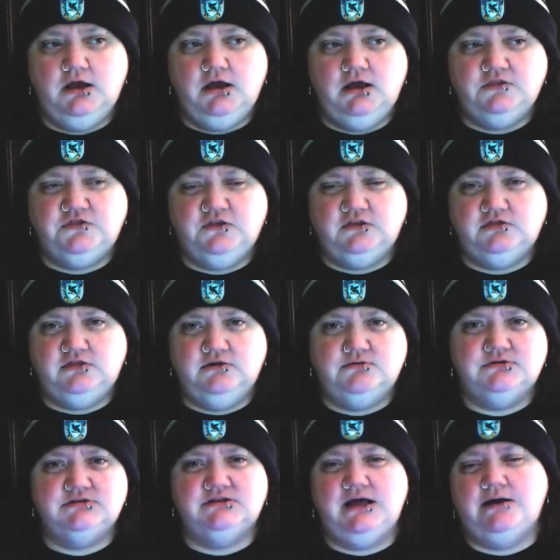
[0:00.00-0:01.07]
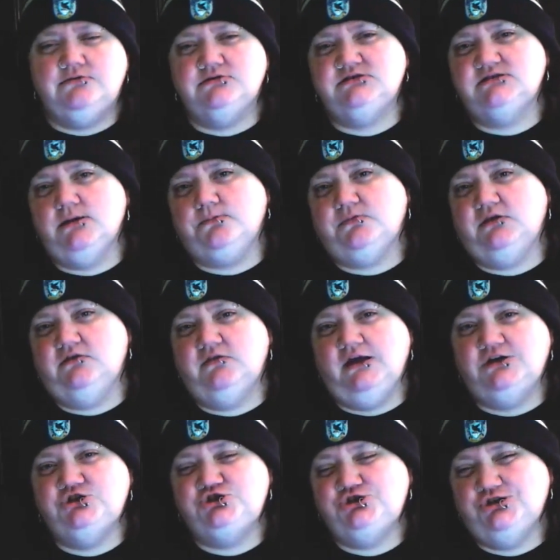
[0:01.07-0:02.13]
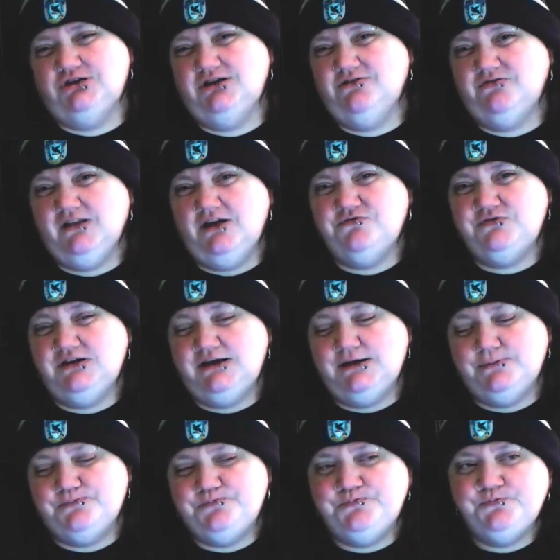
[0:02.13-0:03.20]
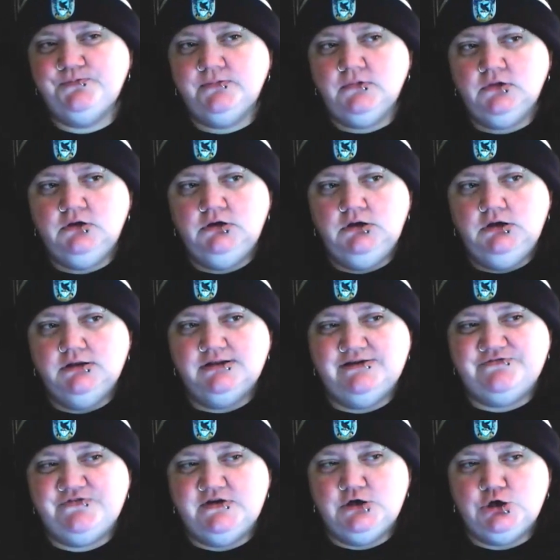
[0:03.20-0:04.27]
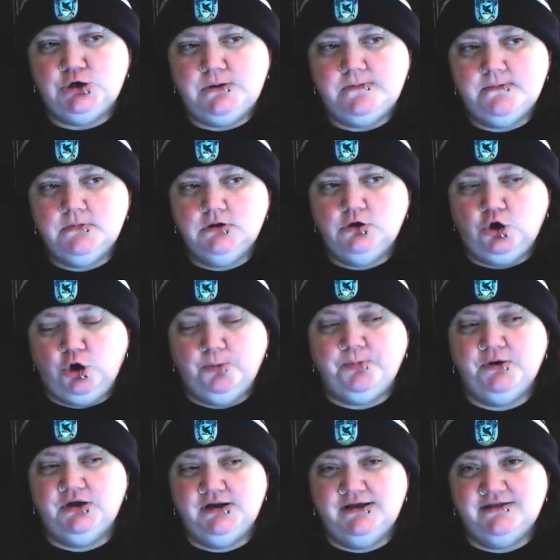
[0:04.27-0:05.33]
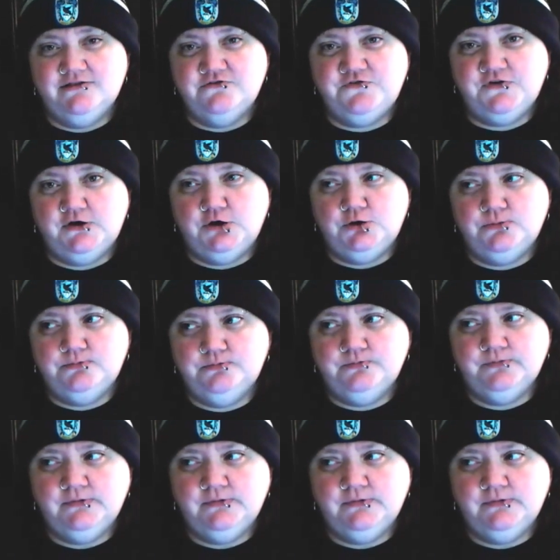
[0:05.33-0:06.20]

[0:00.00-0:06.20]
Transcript: I think that that was something they should have left in the film, or put in the film.